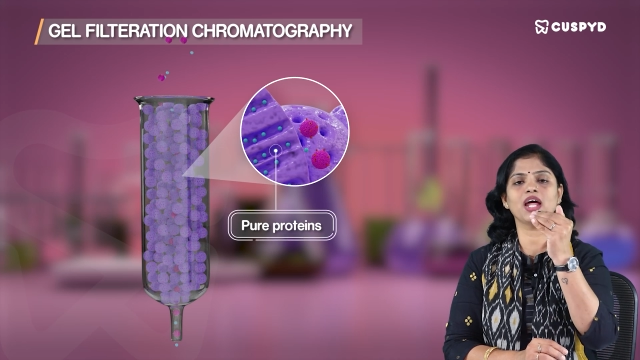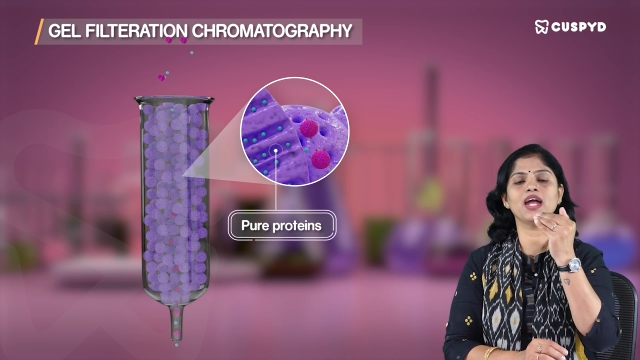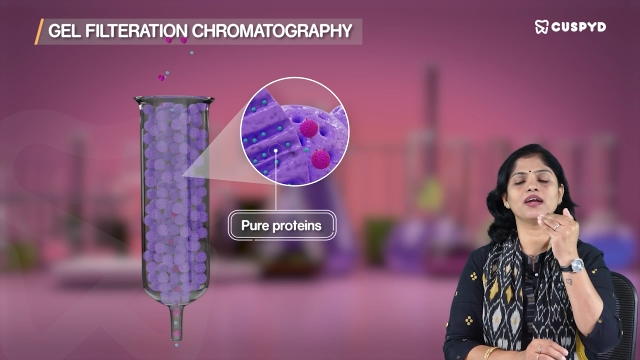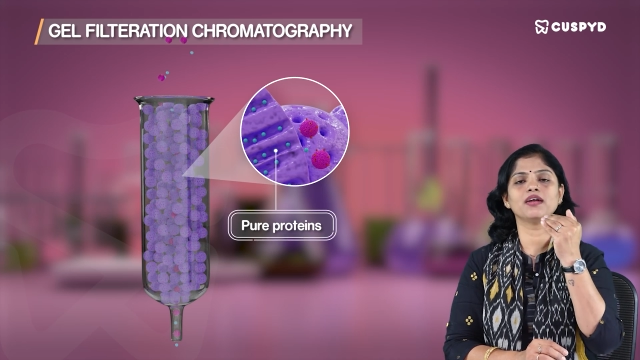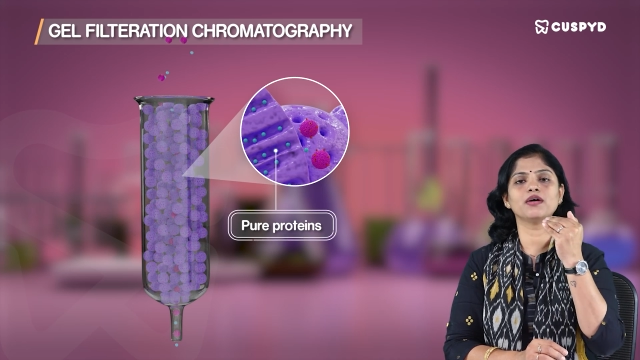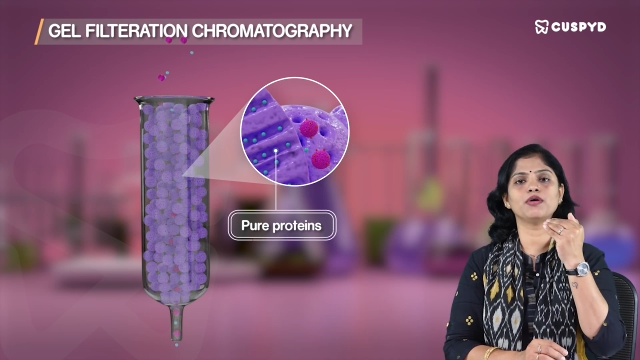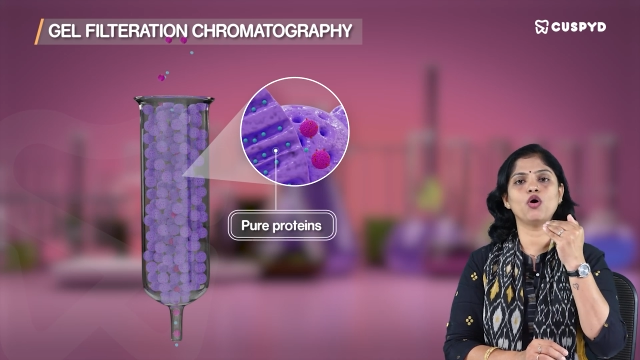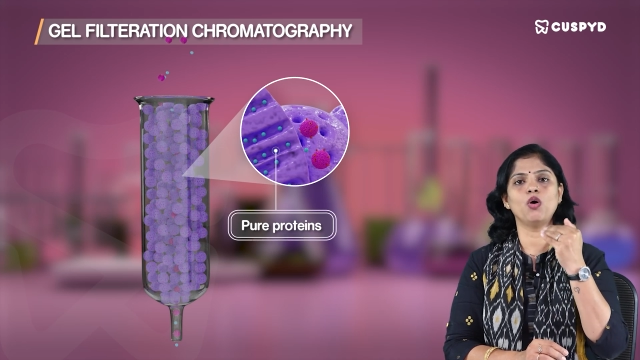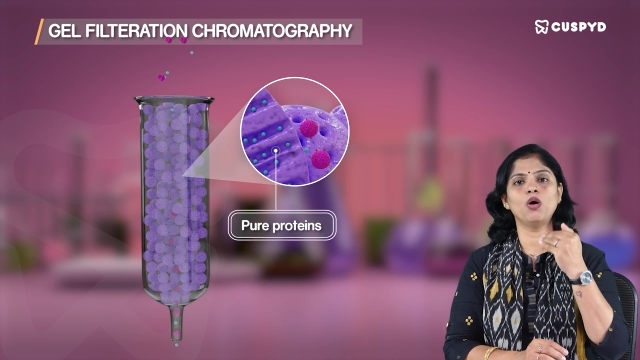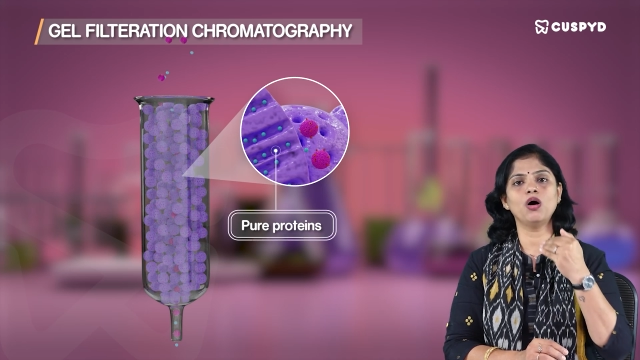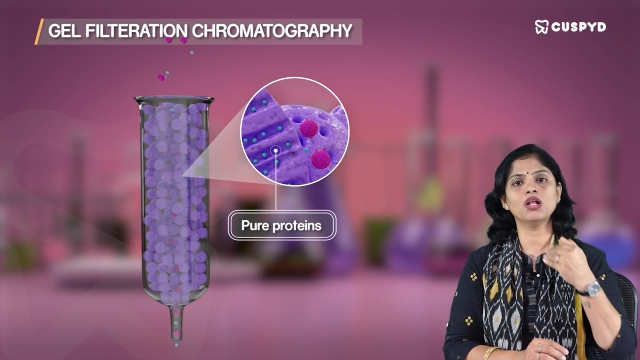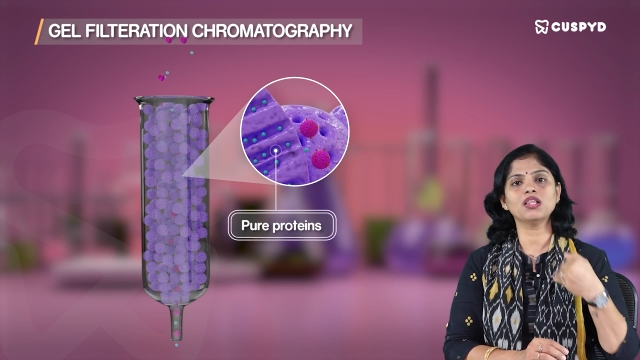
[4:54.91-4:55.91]
and
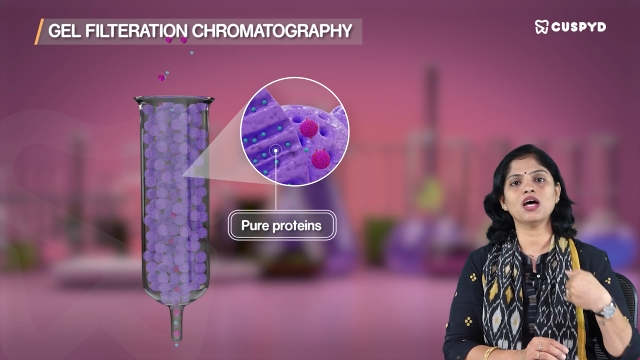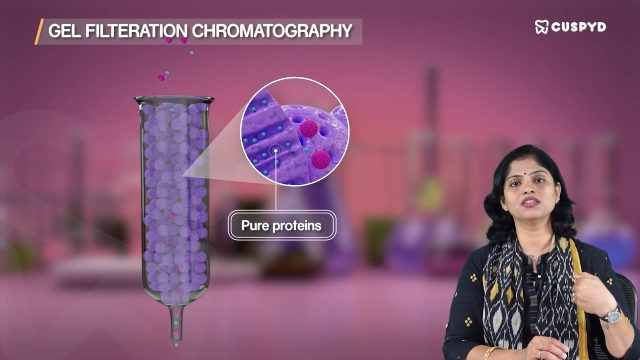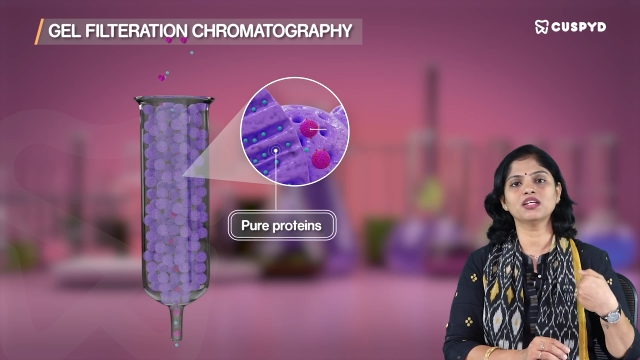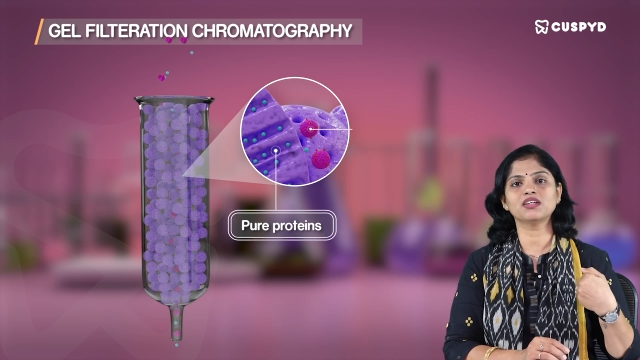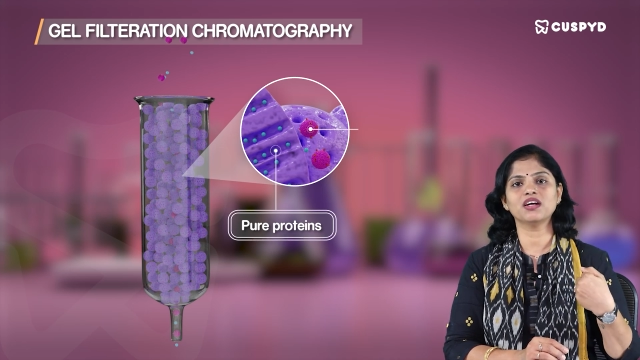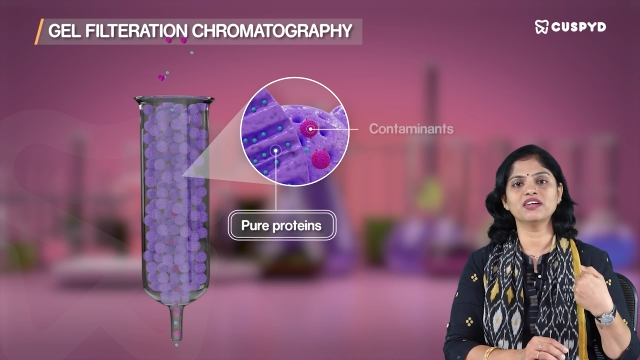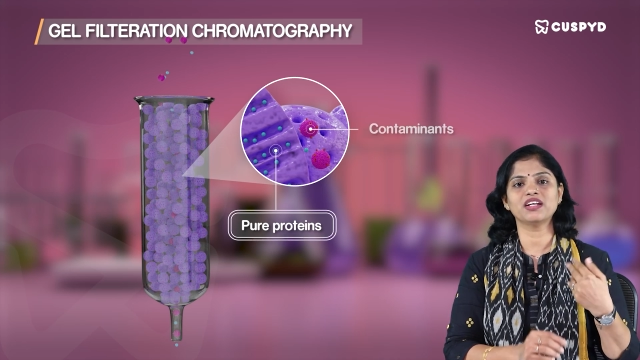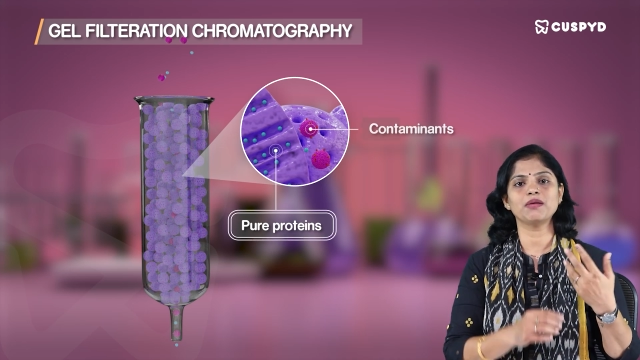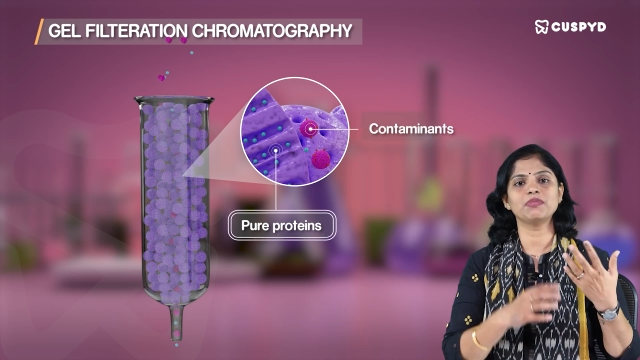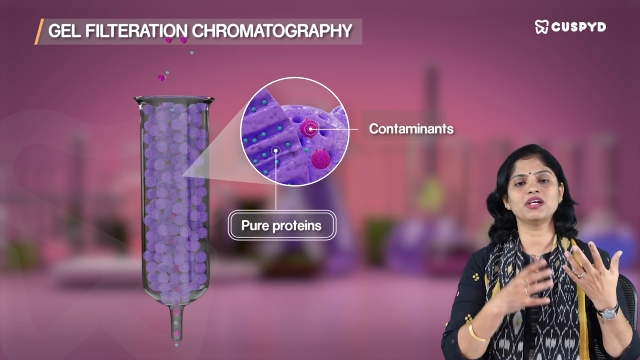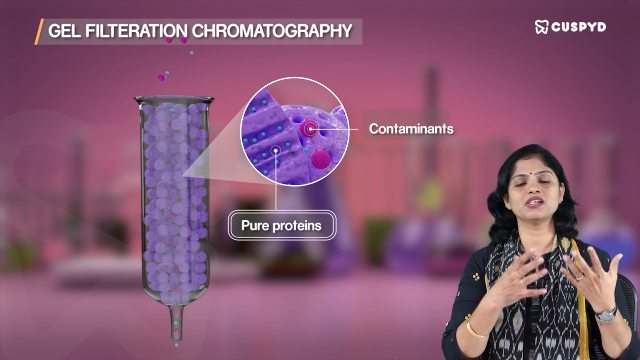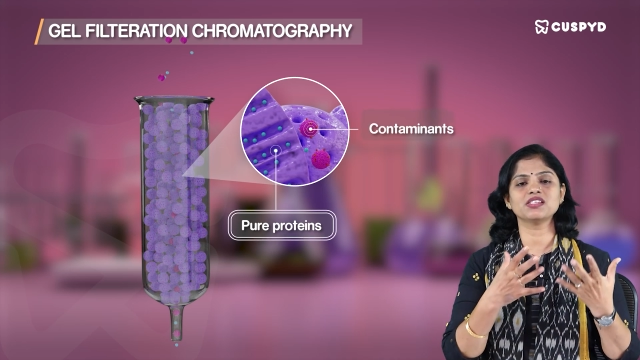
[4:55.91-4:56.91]
all the other
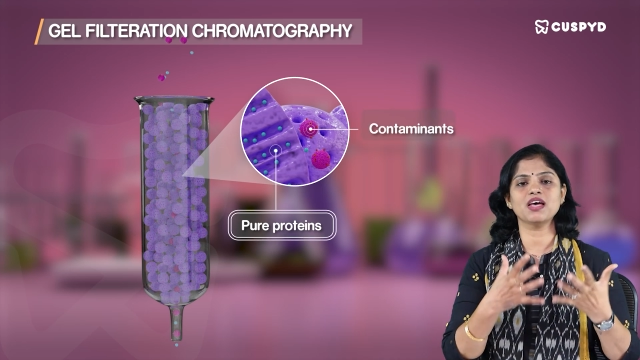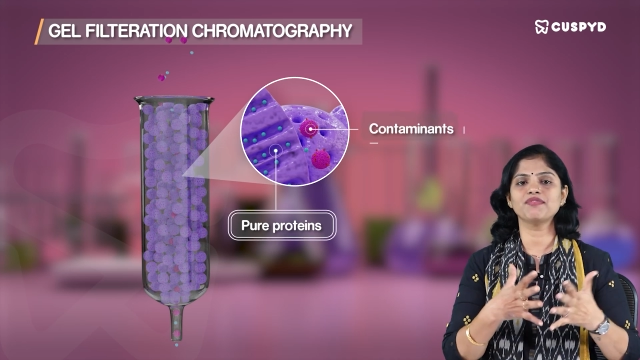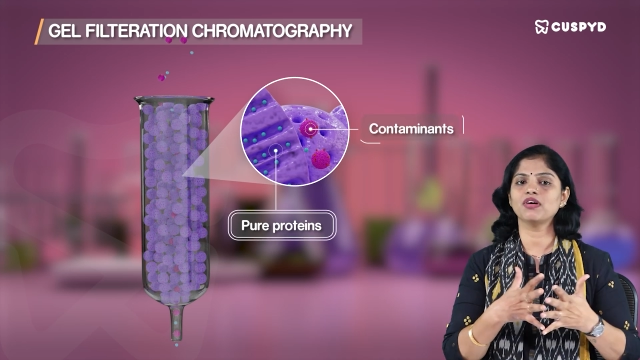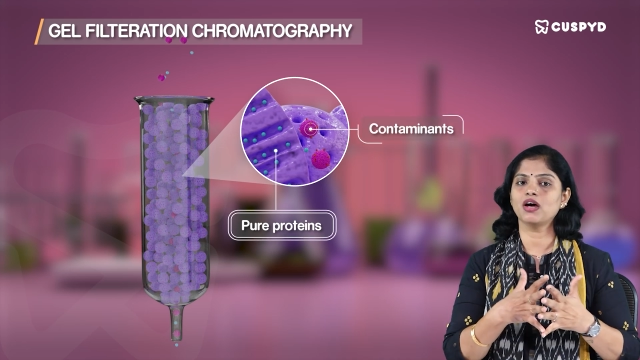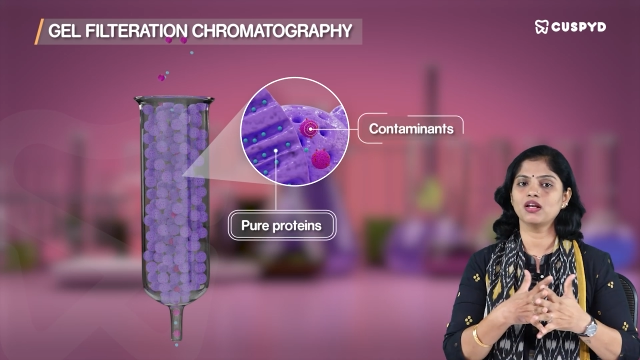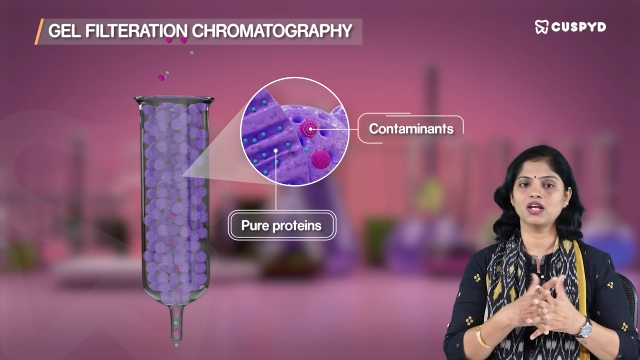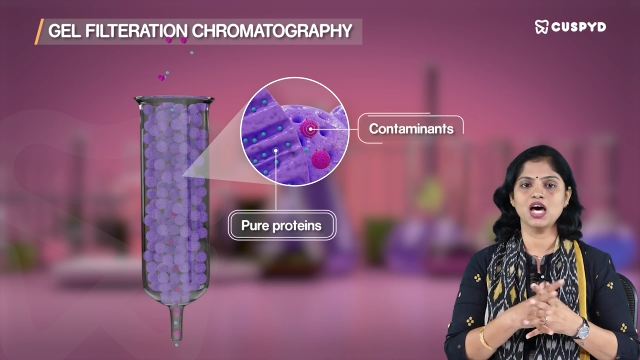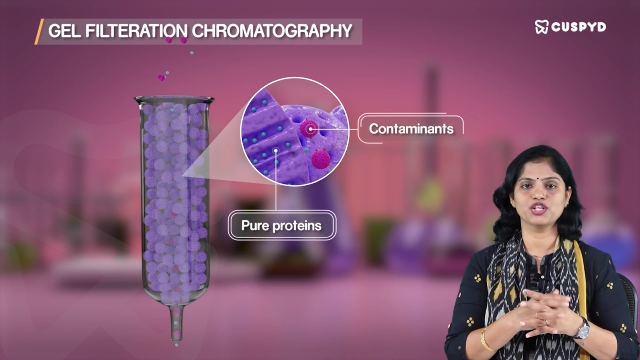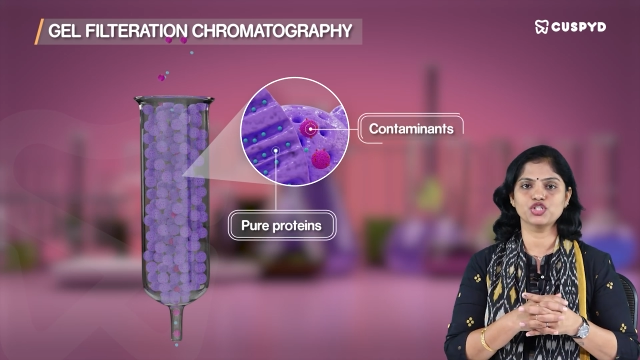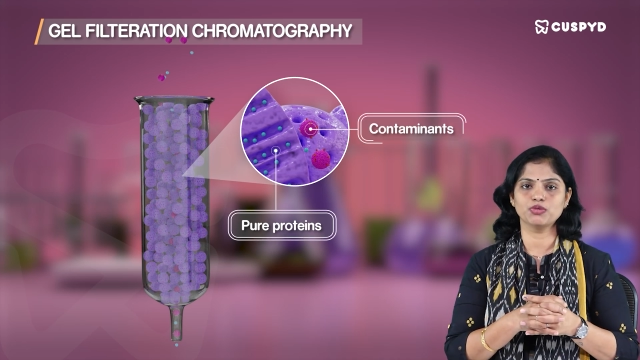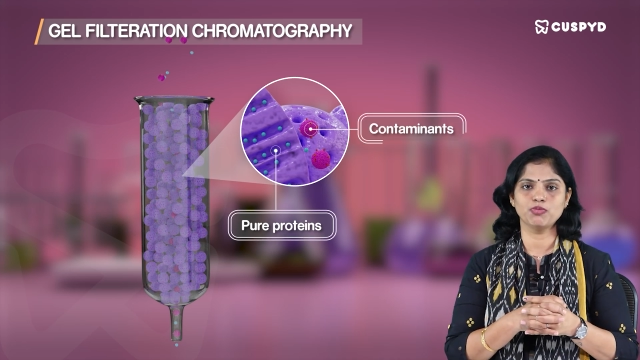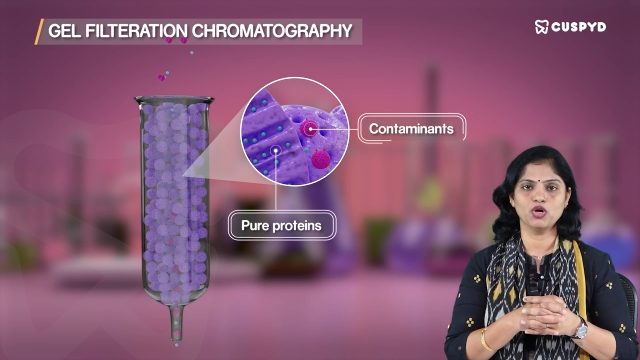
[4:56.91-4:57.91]
contaminants have
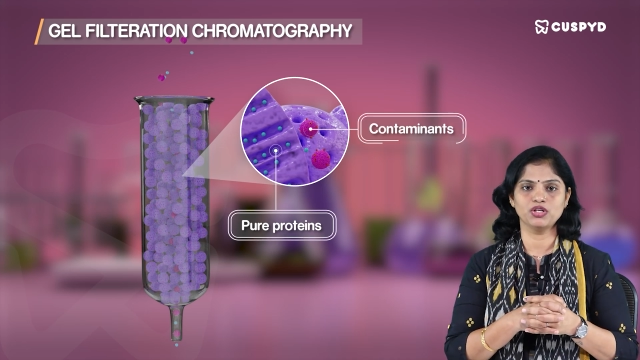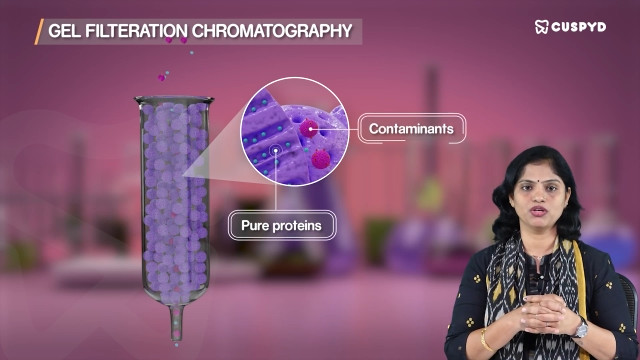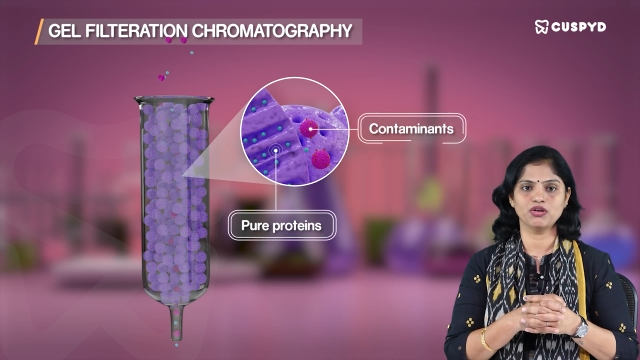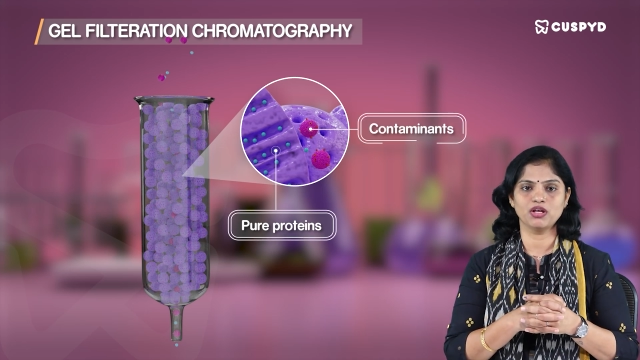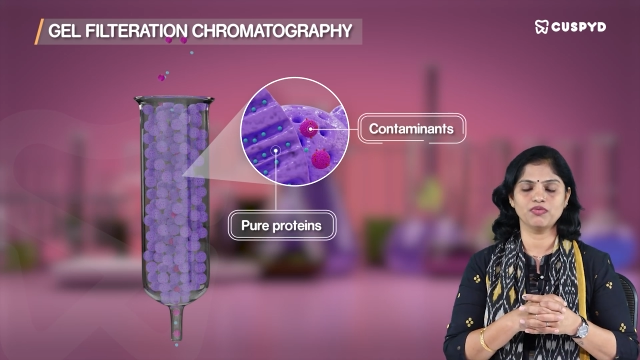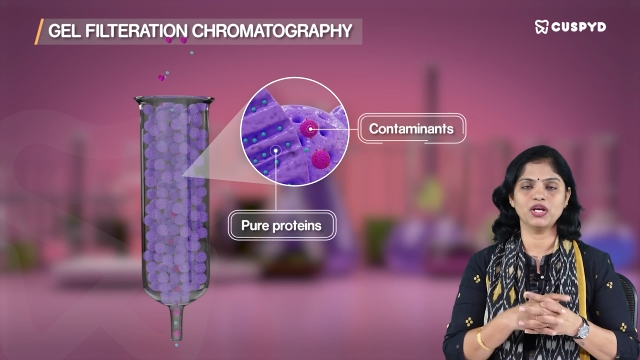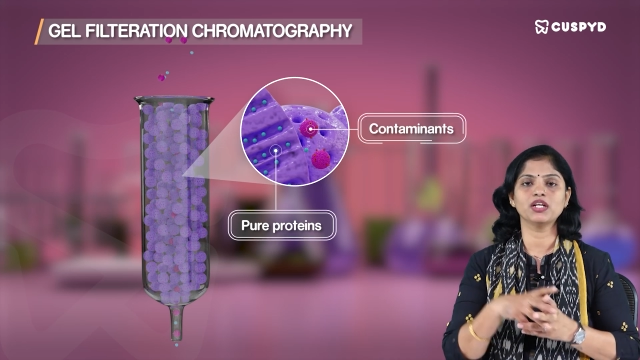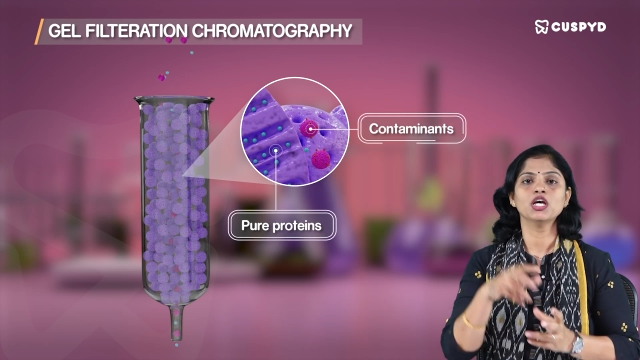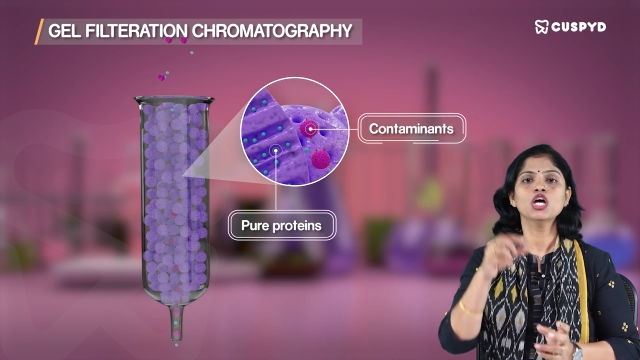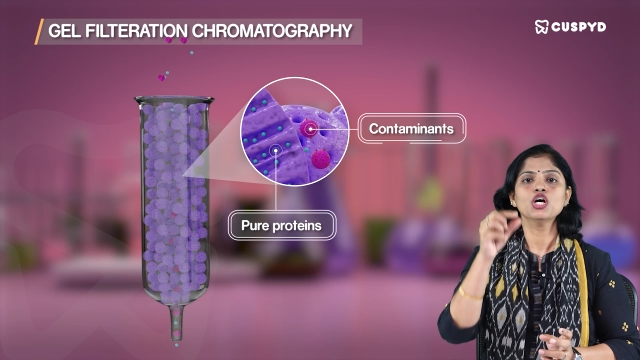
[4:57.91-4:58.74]
larger molecular weight.